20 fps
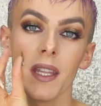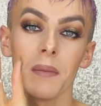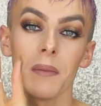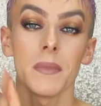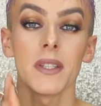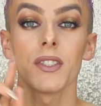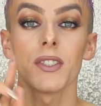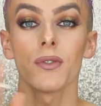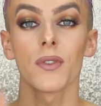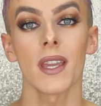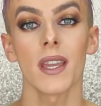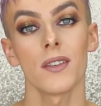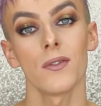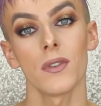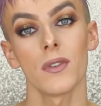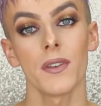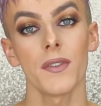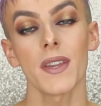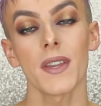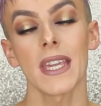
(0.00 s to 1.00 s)
it means you'll get a
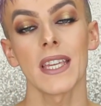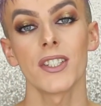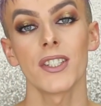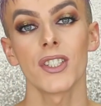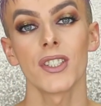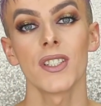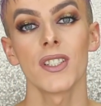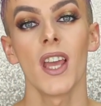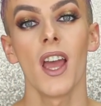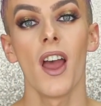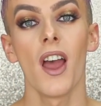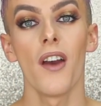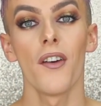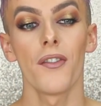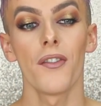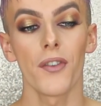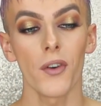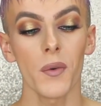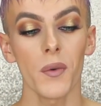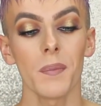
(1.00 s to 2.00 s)
notification
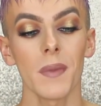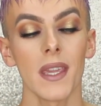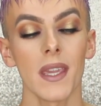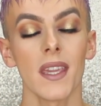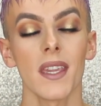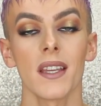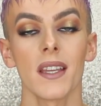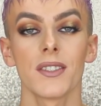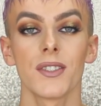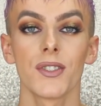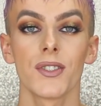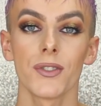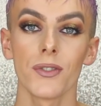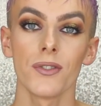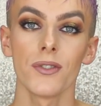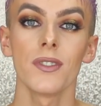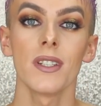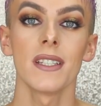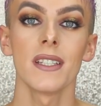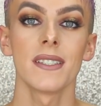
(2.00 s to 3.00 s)
from me as
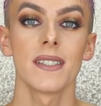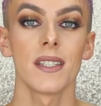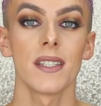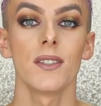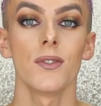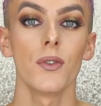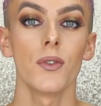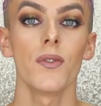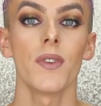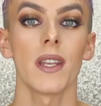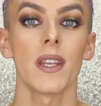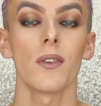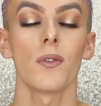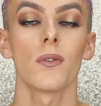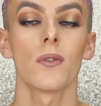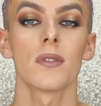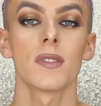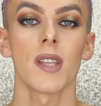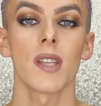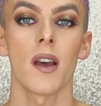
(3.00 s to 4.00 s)
soon as the new video
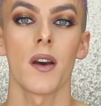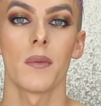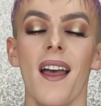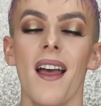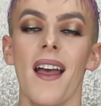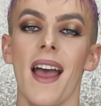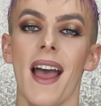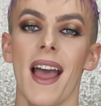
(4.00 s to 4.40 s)
goes up.